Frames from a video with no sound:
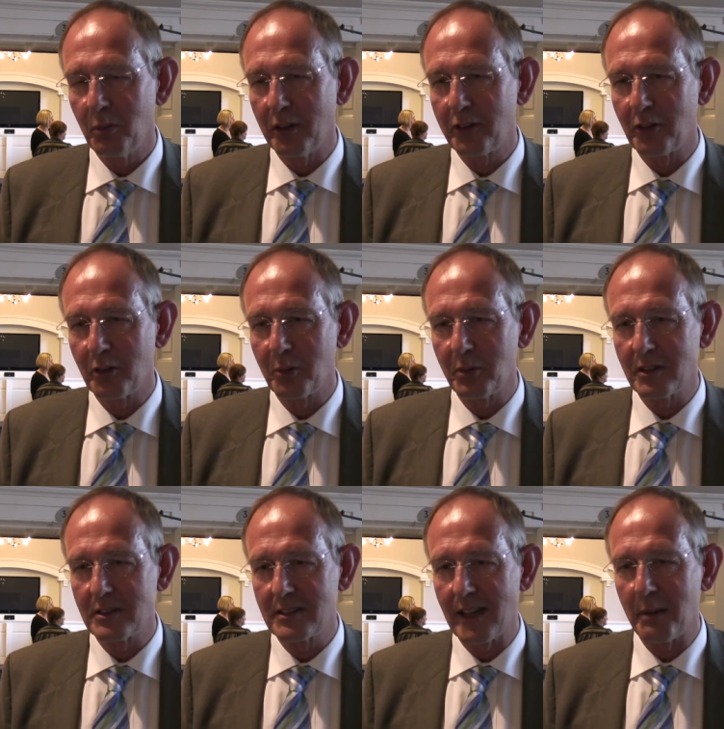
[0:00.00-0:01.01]
we thought it
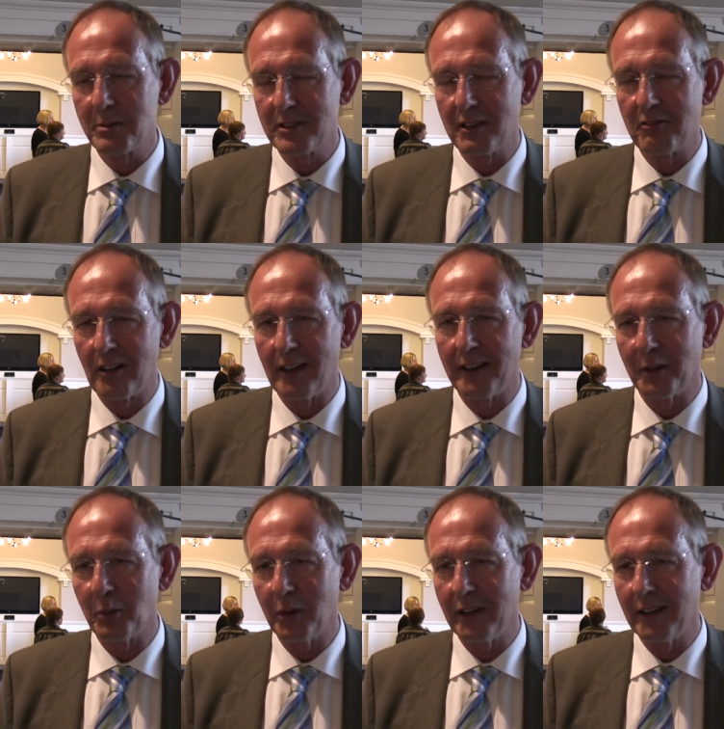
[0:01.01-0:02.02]
was absolutely right
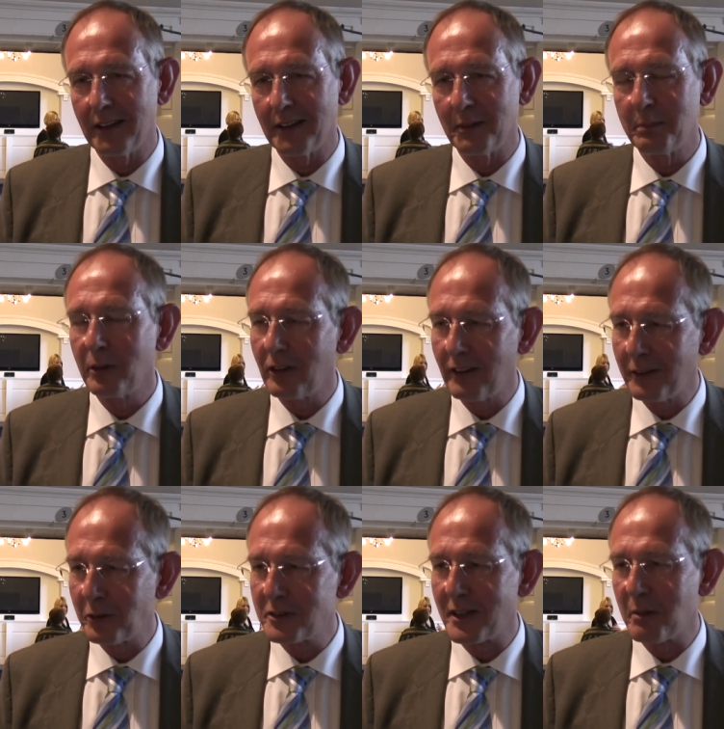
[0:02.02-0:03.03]
that we uh, put on a
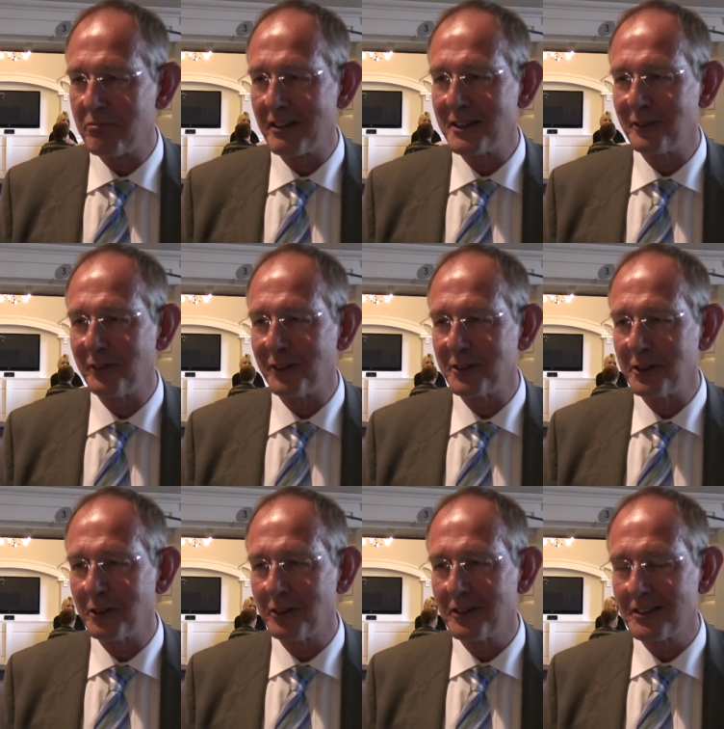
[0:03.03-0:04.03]
little celebration for the
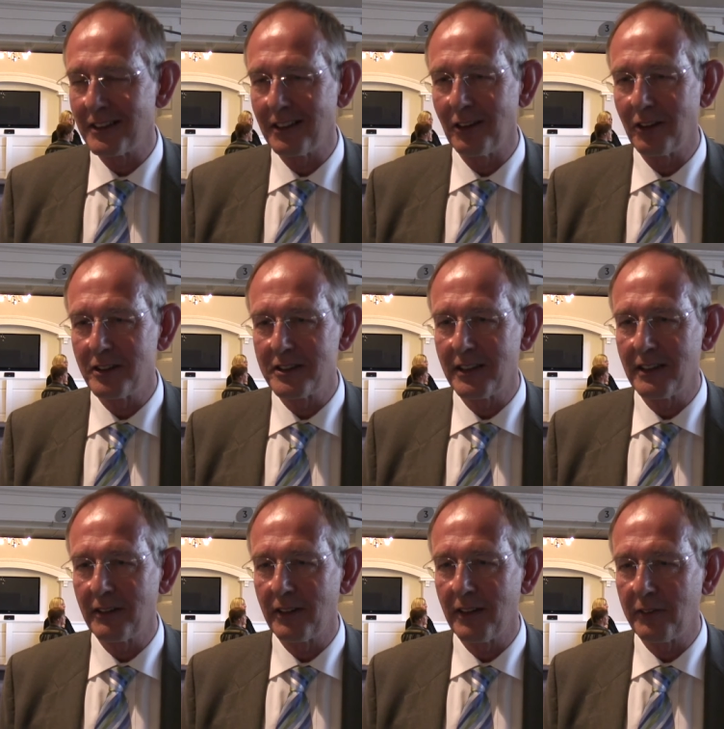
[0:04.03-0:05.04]
students and acknowledge
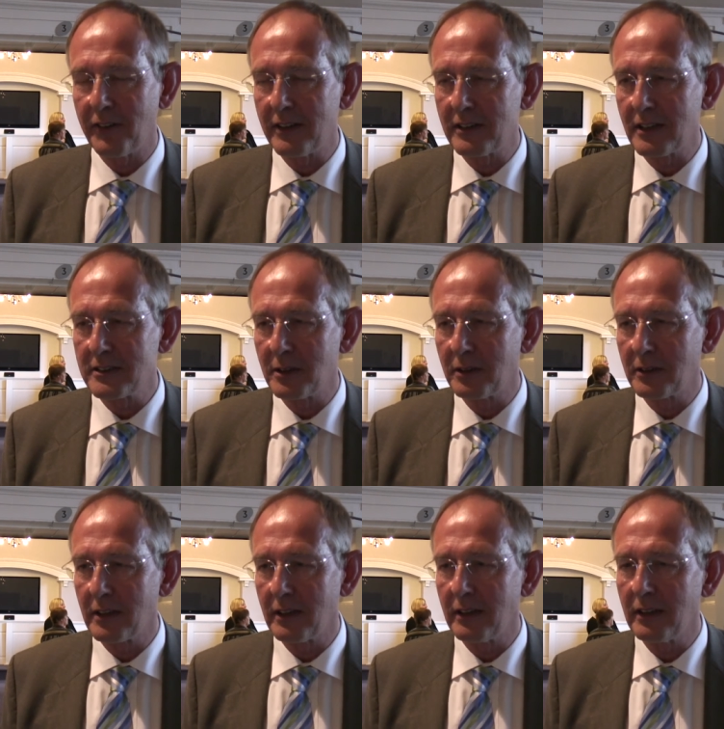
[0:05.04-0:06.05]
their, their fantastic
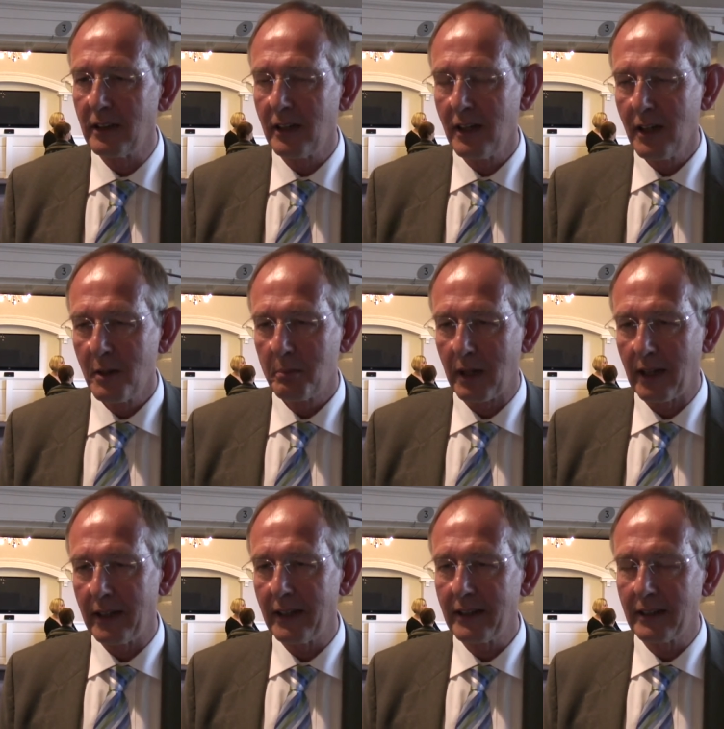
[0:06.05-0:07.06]
uh,
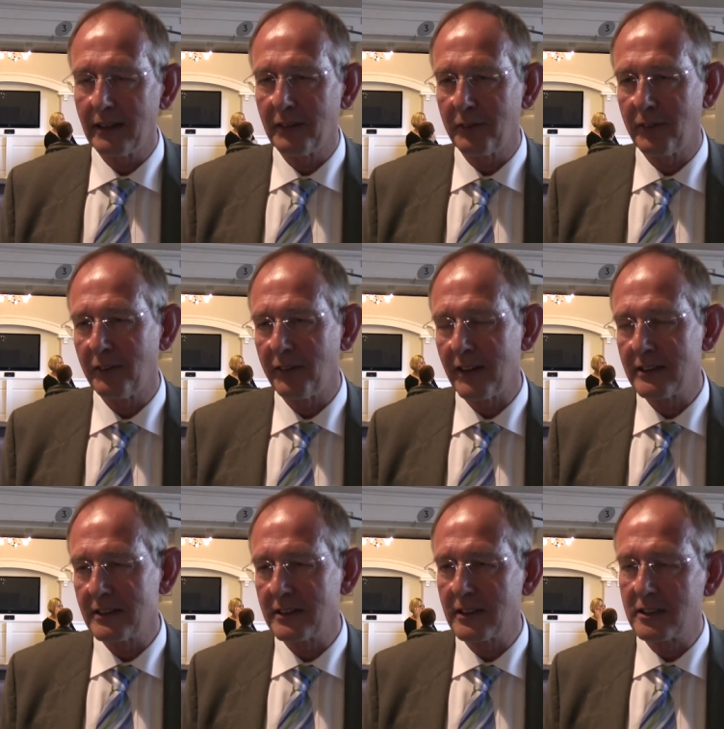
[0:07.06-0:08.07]
playing and the, the
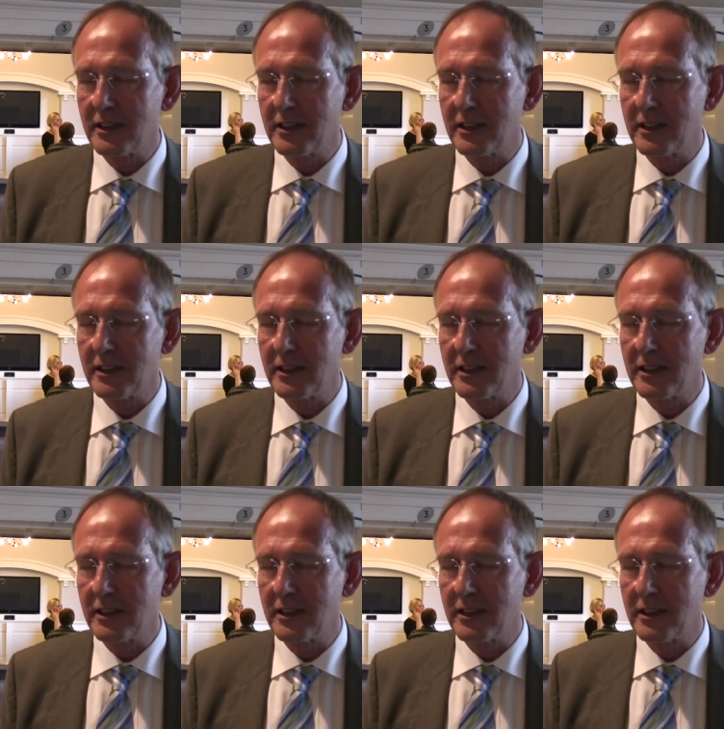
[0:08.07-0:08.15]
fantastic